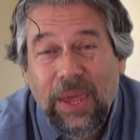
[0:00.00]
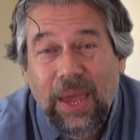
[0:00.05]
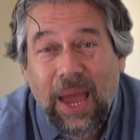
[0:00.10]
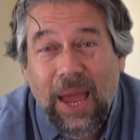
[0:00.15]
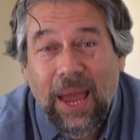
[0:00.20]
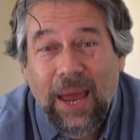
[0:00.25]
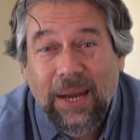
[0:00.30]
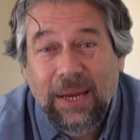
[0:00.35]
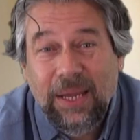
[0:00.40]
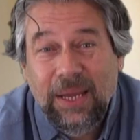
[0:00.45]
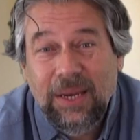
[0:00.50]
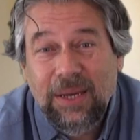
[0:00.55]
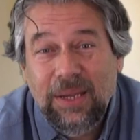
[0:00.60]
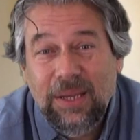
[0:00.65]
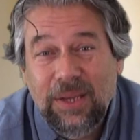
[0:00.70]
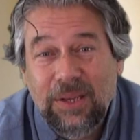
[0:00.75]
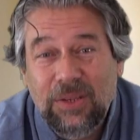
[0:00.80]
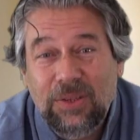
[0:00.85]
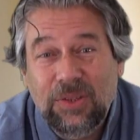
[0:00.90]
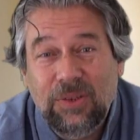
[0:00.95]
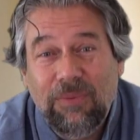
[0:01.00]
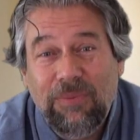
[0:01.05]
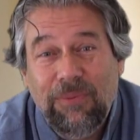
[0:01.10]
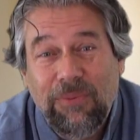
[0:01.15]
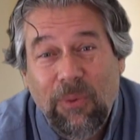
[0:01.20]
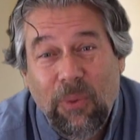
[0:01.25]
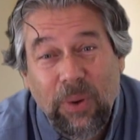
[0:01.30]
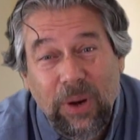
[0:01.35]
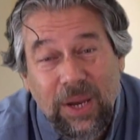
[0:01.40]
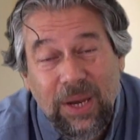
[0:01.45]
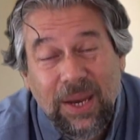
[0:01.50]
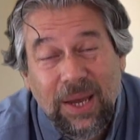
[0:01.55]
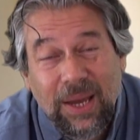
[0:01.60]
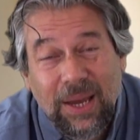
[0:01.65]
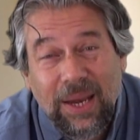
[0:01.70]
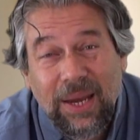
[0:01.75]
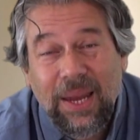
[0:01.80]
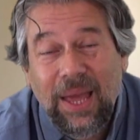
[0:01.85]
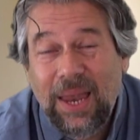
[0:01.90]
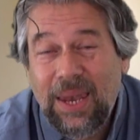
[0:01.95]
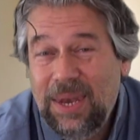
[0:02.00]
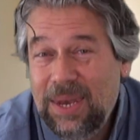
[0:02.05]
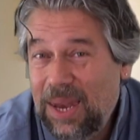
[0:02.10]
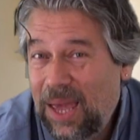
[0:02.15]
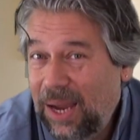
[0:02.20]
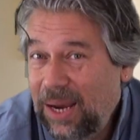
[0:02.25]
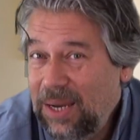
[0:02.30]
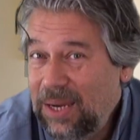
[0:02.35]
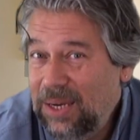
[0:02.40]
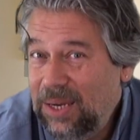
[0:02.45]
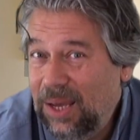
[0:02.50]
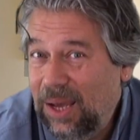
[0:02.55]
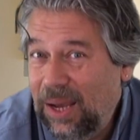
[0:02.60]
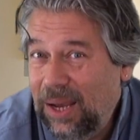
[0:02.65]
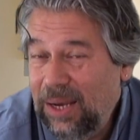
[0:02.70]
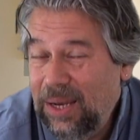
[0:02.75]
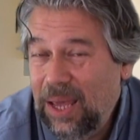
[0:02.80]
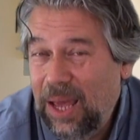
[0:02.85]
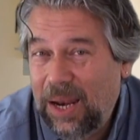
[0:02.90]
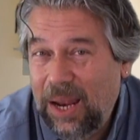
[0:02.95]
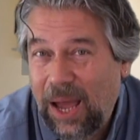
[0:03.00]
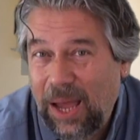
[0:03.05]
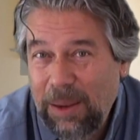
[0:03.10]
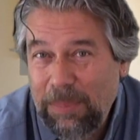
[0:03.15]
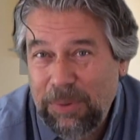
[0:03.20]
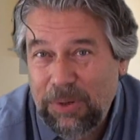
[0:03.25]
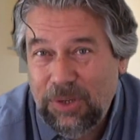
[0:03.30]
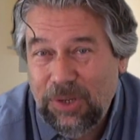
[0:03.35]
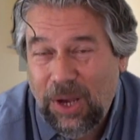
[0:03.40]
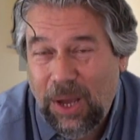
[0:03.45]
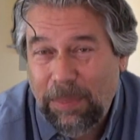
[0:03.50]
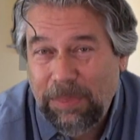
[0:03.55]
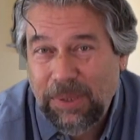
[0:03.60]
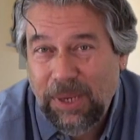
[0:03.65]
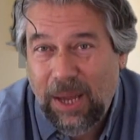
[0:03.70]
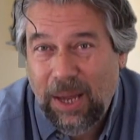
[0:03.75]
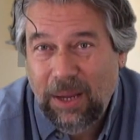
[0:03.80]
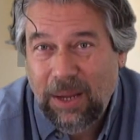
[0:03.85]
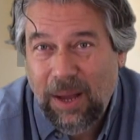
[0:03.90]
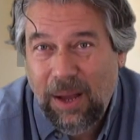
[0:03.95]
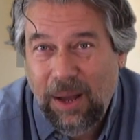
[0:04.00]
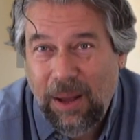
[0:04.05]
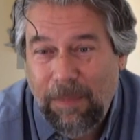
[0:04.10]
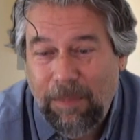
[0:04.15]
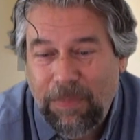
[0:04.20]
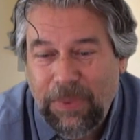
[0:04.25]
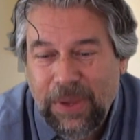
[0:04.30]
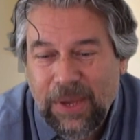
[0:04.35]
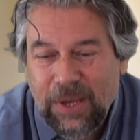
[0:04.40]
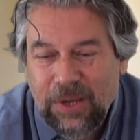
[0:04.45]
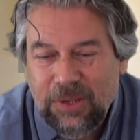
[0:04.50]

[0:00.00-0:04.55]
and it is $49.99 at Hypershop.com.